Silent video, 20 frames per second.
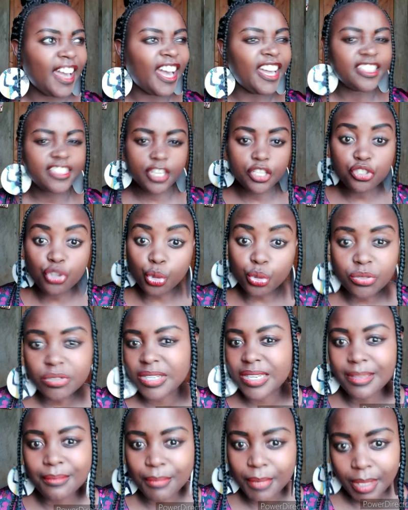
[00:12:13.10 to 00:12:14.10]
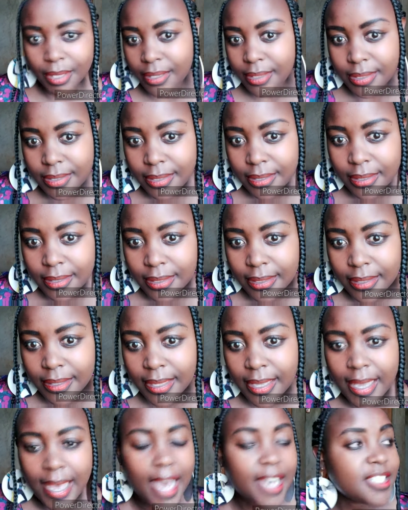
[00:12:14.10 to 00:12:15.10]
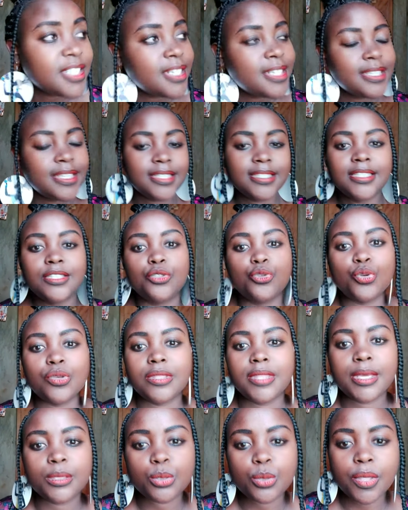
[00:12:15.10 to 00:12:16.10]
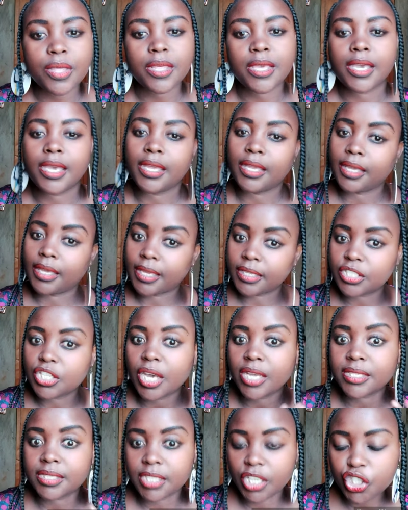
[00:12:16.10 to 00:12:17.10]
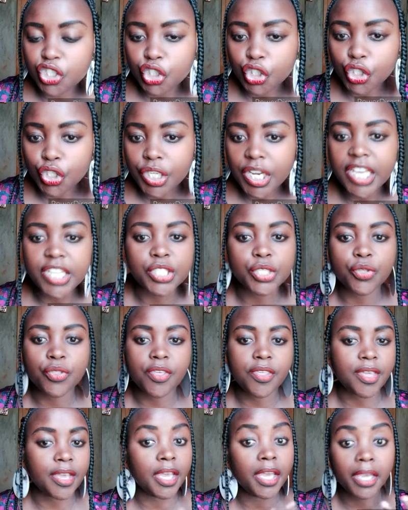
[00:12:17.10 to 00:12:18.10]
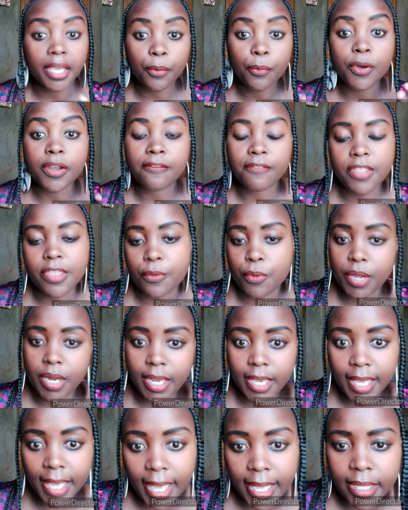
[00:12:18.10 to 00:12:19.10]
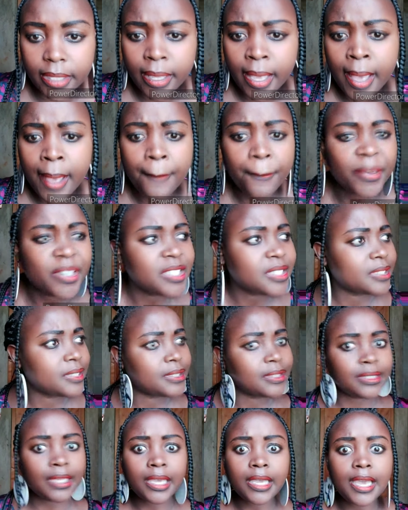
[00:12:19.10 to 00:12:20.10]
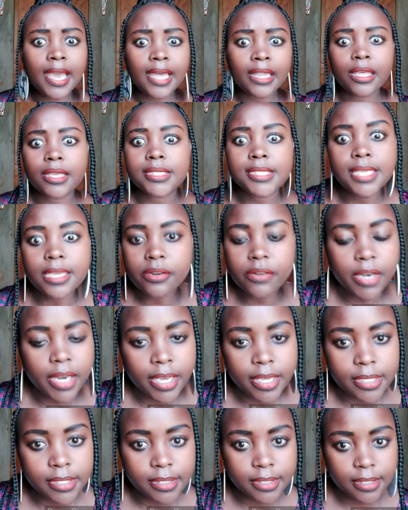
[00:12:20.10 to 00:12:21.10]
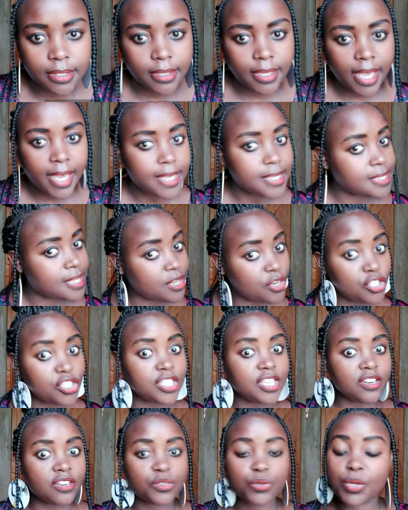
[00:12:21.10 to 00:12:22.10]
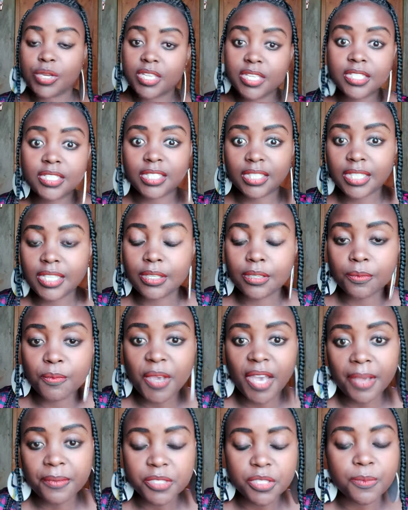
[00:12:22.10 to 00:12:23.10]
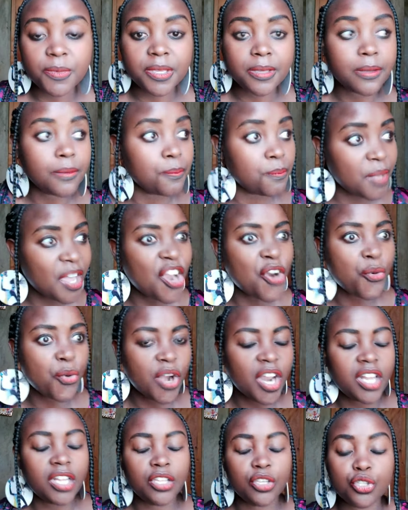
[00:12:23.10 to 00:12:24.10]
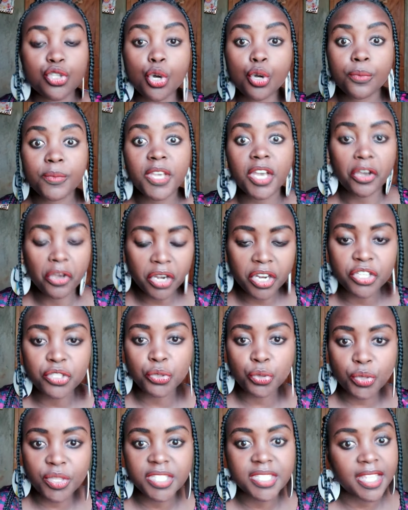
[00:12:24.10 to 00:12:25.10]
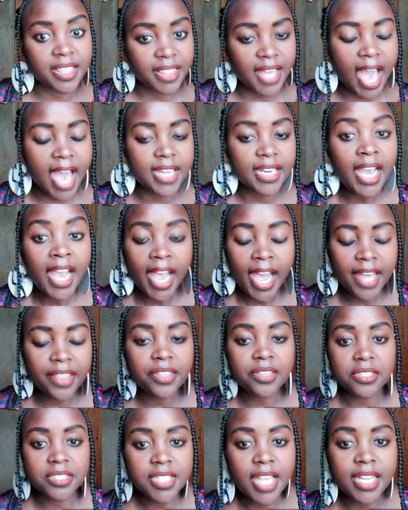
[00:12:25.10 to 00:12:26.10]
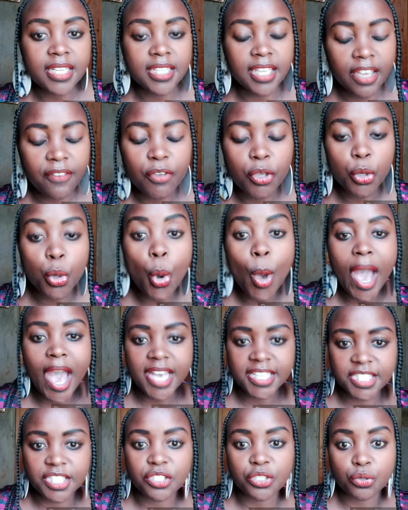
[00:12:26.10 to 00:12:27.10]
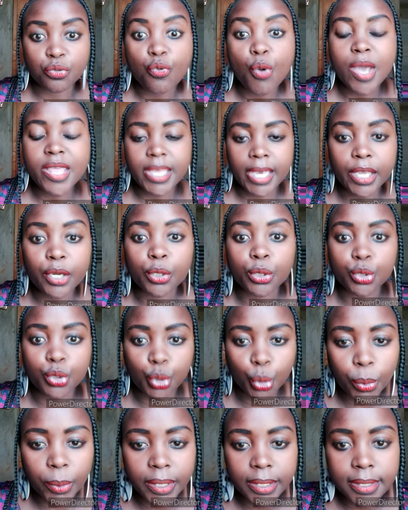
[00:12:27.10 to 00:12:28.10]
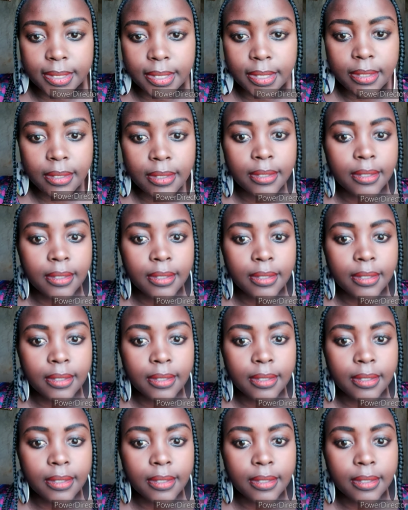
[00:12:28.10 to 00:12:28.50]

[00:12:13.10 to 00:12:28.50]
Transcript: And they don't really mean it. Actually, they're just doing that so that they can get your attention and so that they can get whatever they want to get. But they are not serious. Guys, they're not serious. When it becomes to being real, you told me you're going to do this and that. And then start giving you excuses of why they cannot do it.